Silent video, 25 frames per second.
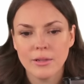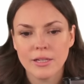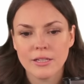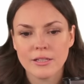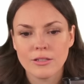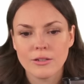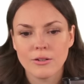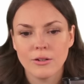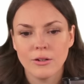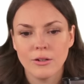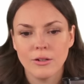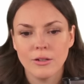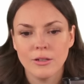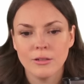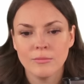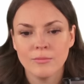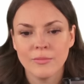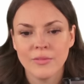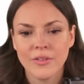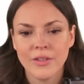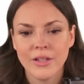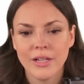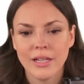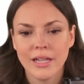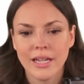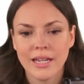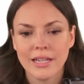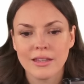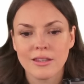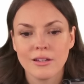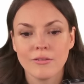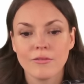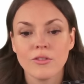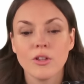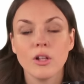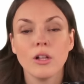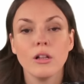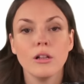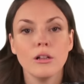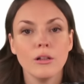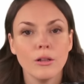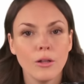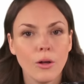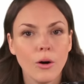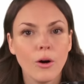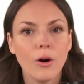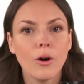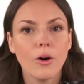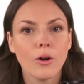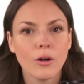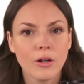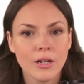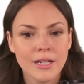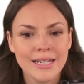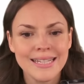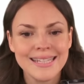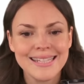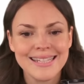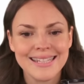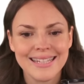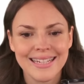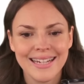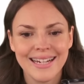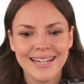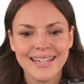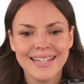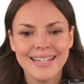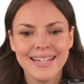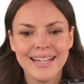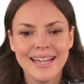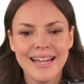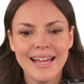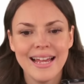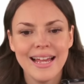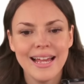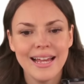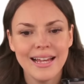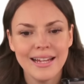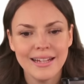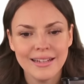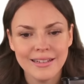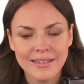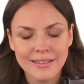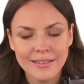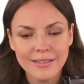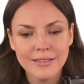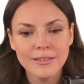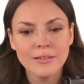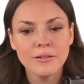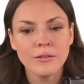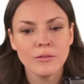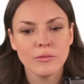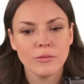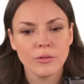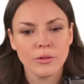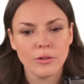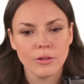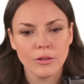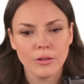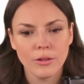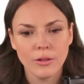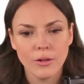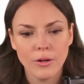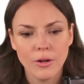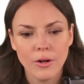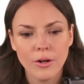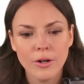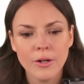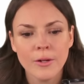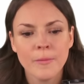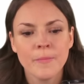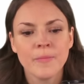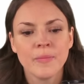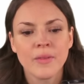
Let's call the length of the long side L for long.